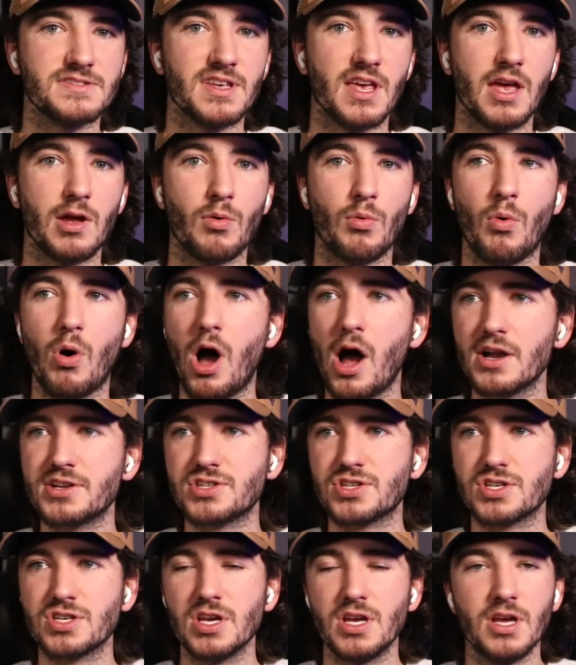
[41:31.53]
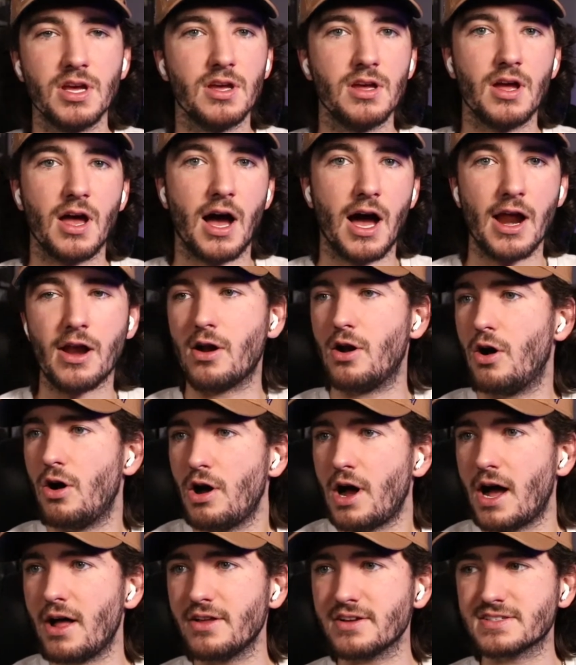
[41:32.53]
Like, watch, I don't know,
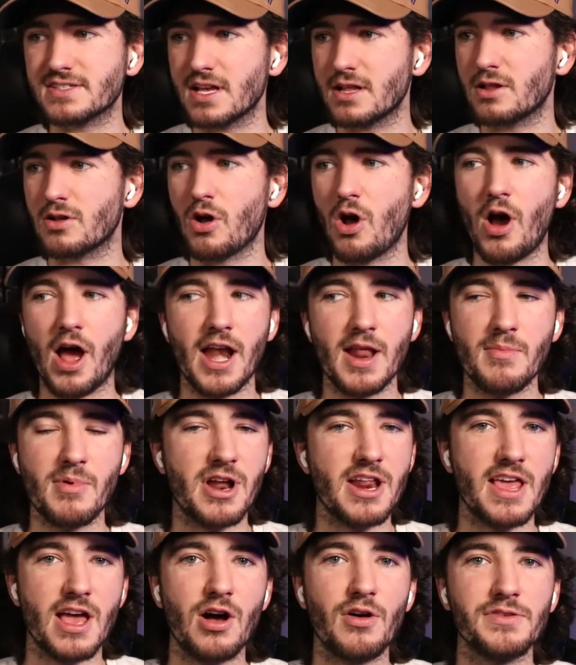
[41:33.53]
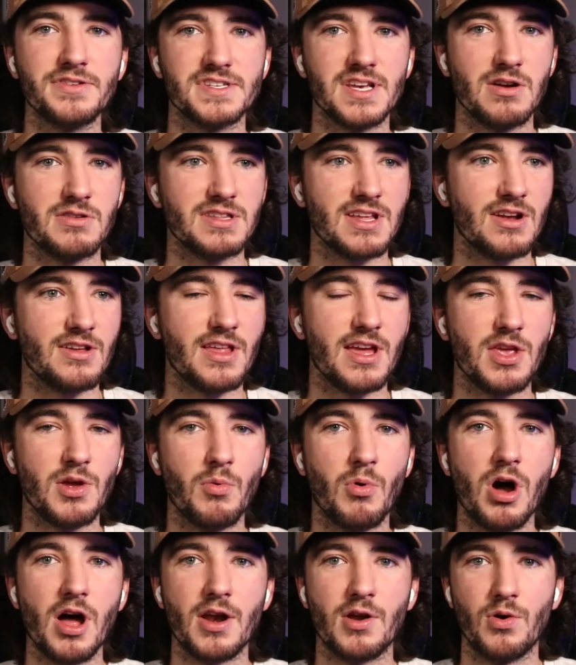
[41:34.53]
Alex, like, throw anybody else out there that you
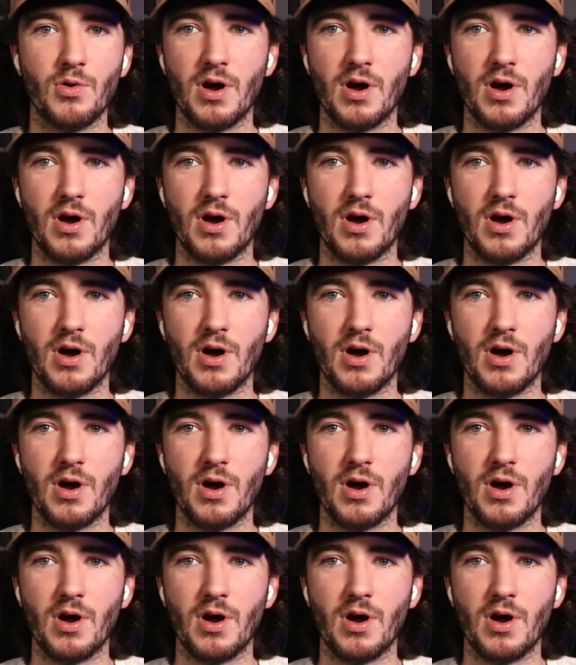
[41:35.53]
want.